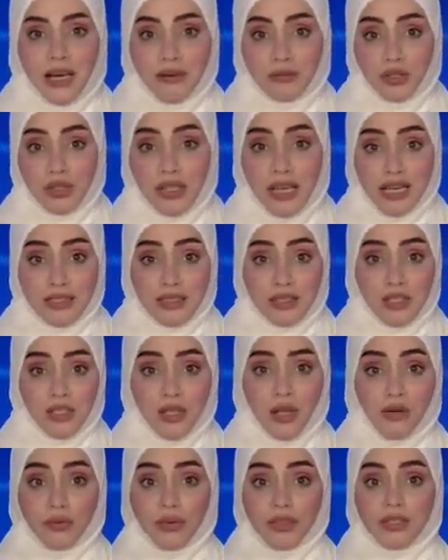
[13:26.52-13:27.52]
after he had
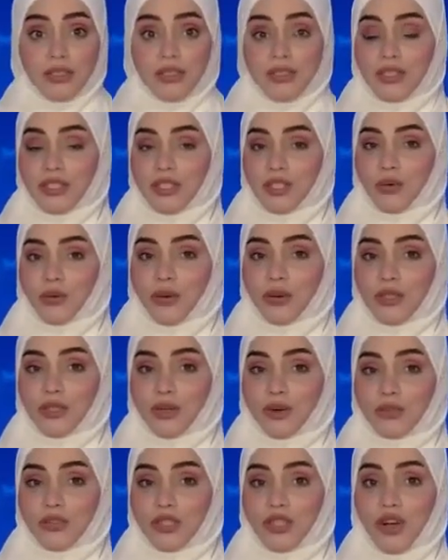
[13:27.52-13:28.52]
discovered the secrets
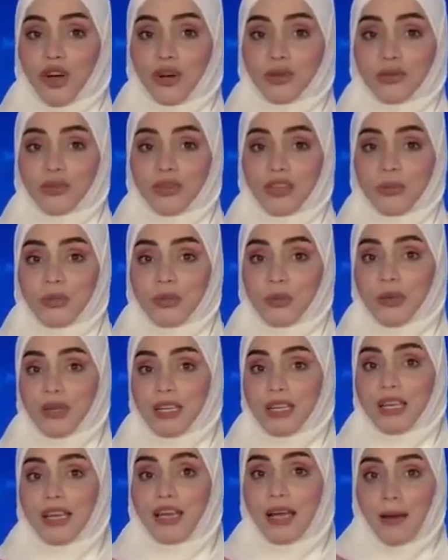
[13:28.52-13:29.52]
of geography
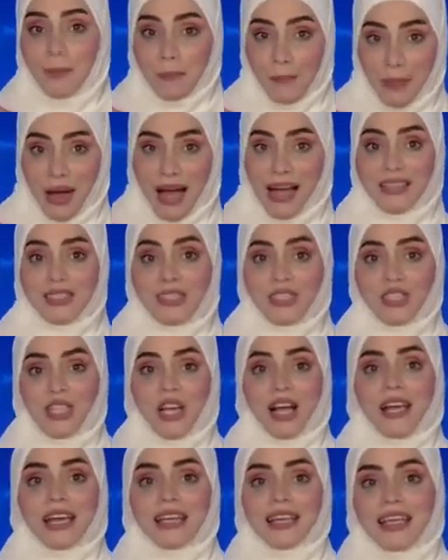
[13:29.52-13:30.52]
between
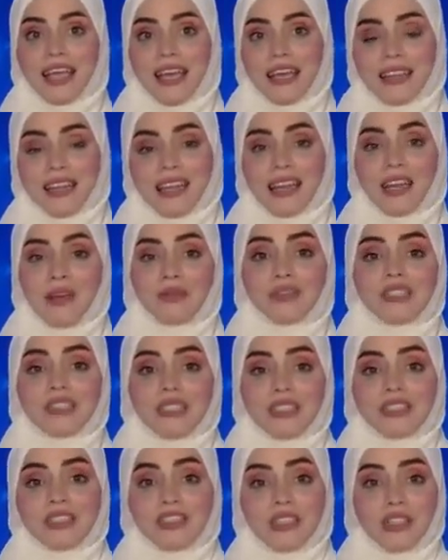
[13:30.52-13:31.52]
Palestine and the
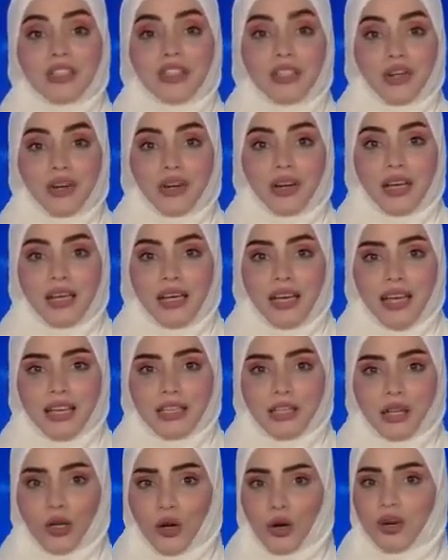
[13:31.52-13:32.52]
Levant interior
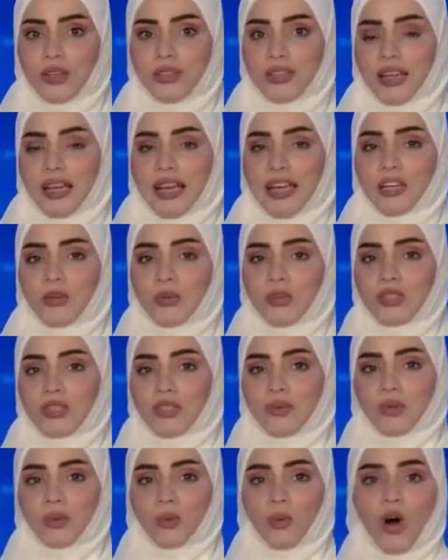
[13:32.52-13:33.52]
and learned the
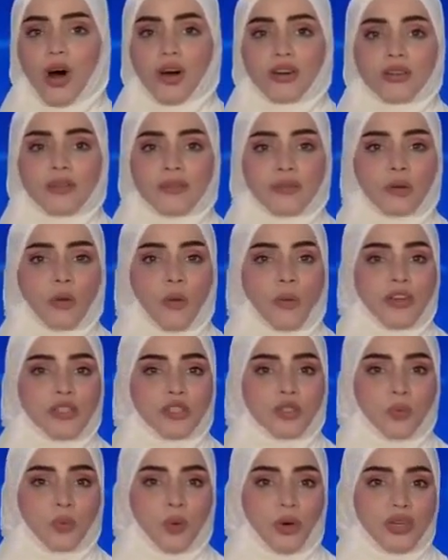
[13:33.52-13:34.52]
language of the water flowing
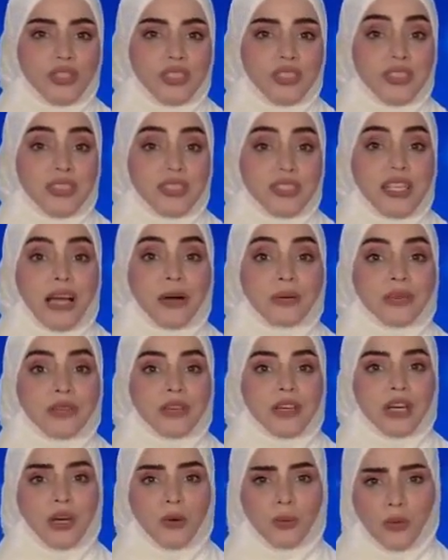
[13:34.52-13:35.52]
towards the
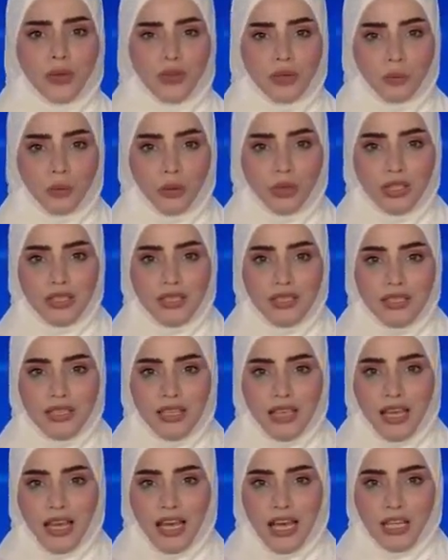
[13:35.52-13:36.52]
south with
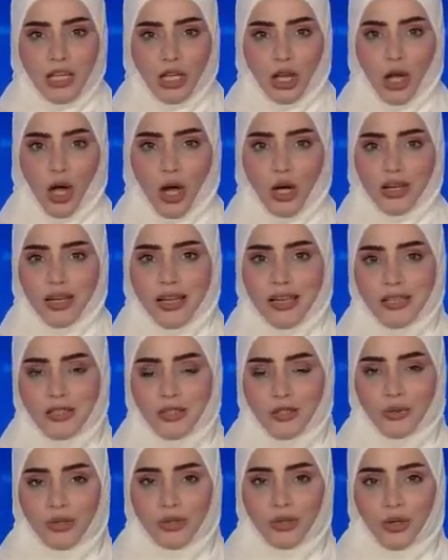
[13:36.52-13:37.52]
bullets and
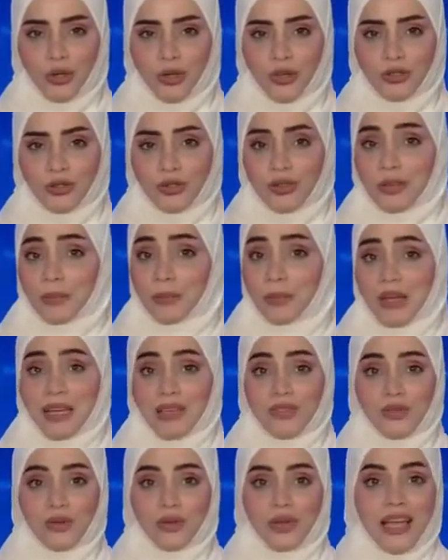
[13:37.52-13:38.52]
longing to return to the
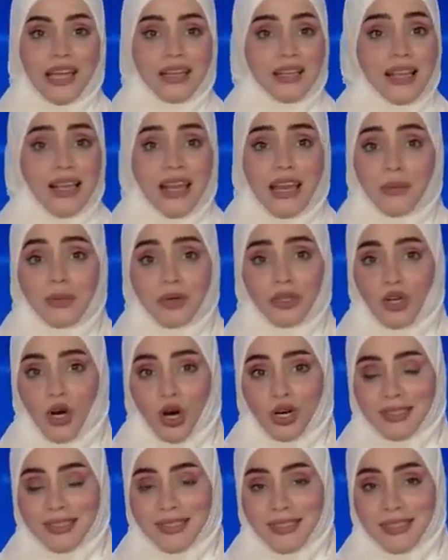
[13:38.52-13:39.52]
basil and lemon
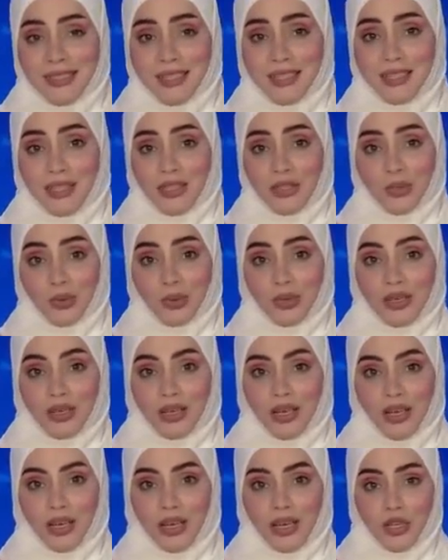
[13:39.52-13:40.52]
gardens in Yazur.
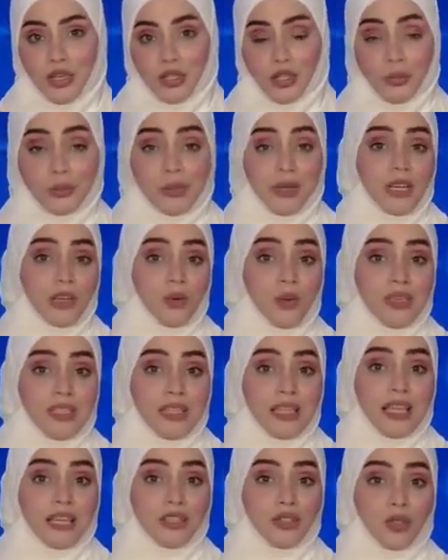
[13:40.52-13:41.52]
Jibril
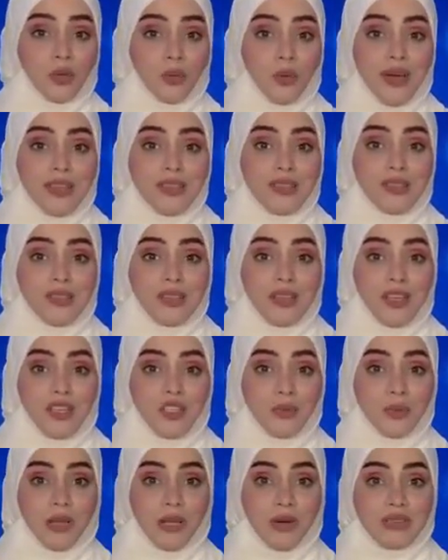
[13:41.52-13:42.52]
was laid to rest in
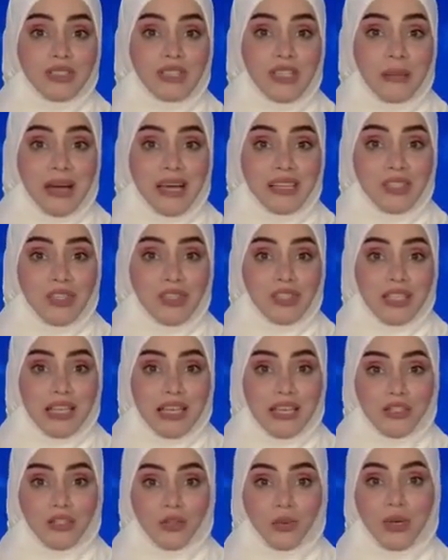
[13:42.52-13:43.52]
his beloved Damascus
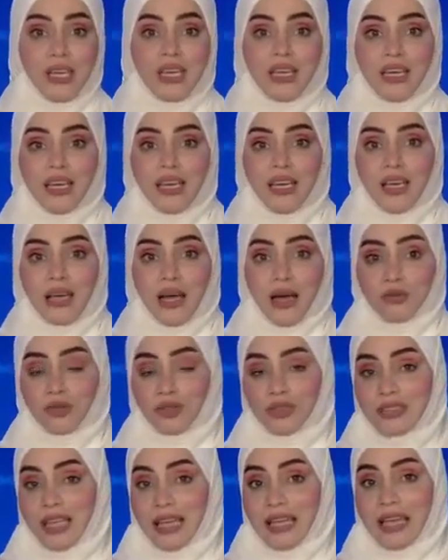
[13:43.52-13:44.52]
last week
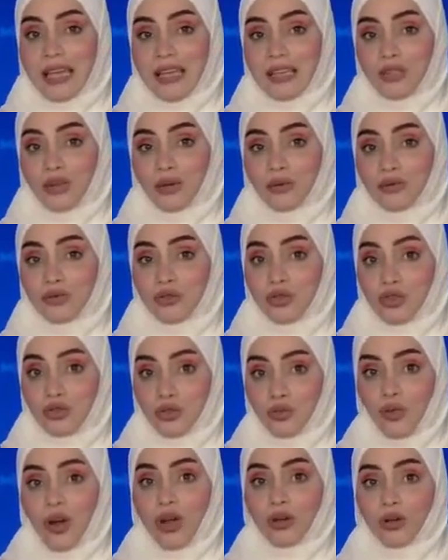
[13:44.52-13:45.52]
after decades of
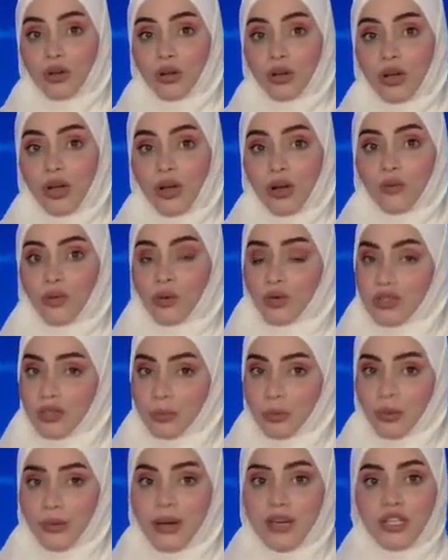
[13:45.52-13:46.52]
struggle for
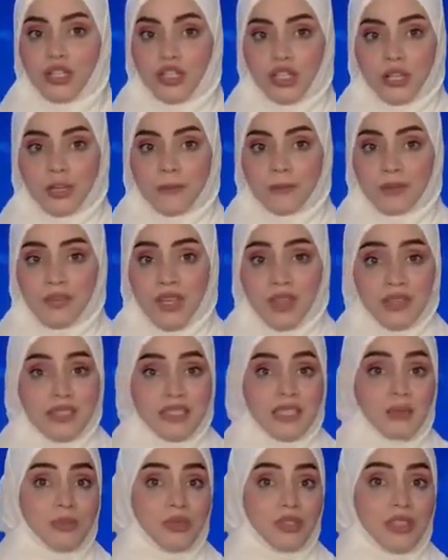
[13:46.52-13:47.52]
liberation
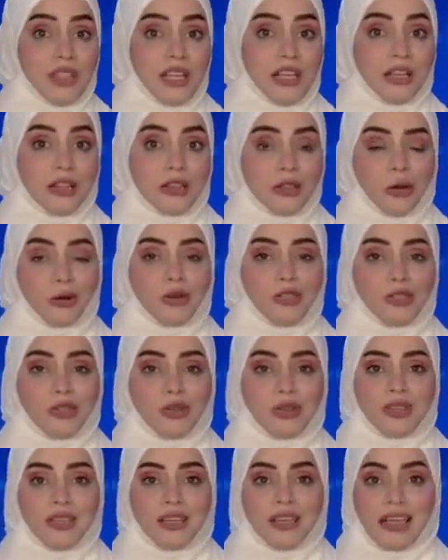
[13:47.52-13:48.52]
that seems today
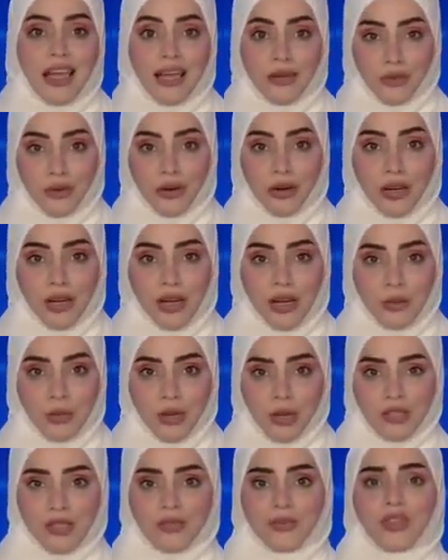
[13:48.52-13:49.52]
closer than ever
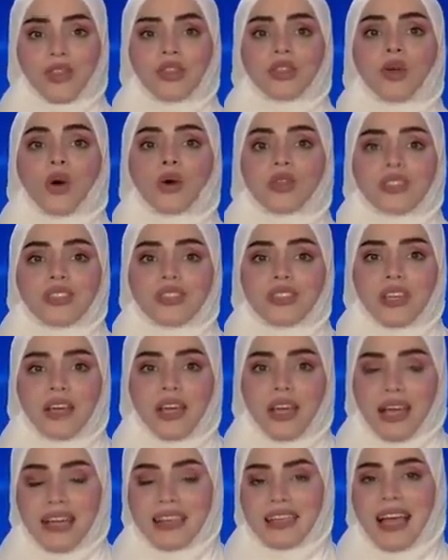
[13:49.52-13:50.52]
because of the thoughts
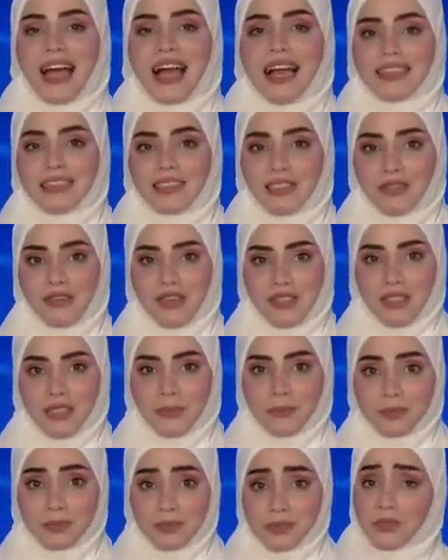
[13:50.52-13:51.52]
and
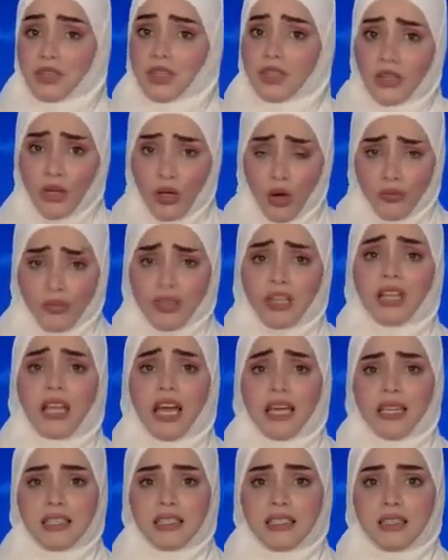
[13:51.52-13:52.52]
activism of the
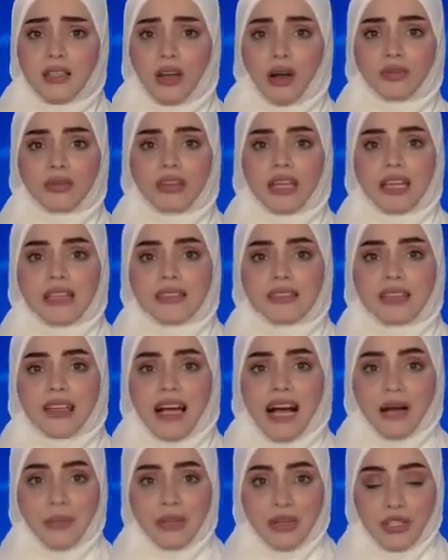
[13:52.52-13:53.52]
likes of late
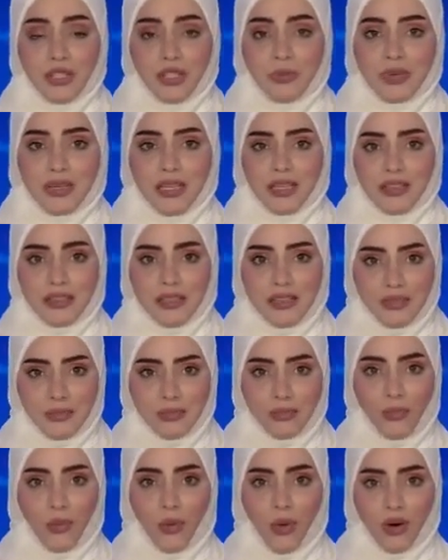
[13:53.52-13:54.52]
Ahmad Jibril.
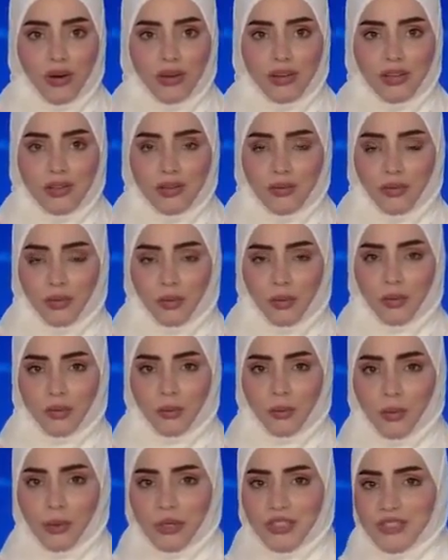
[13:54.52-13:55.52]
More in the following
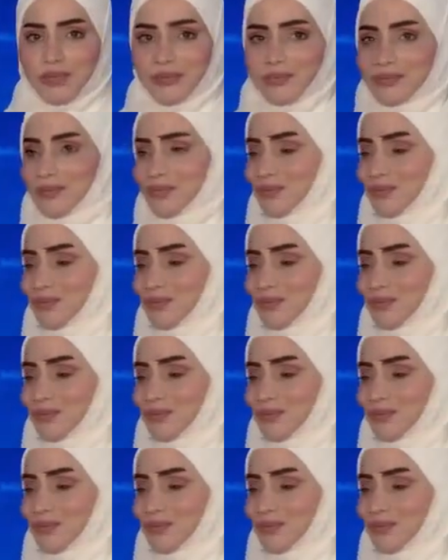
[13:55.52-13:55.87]
report.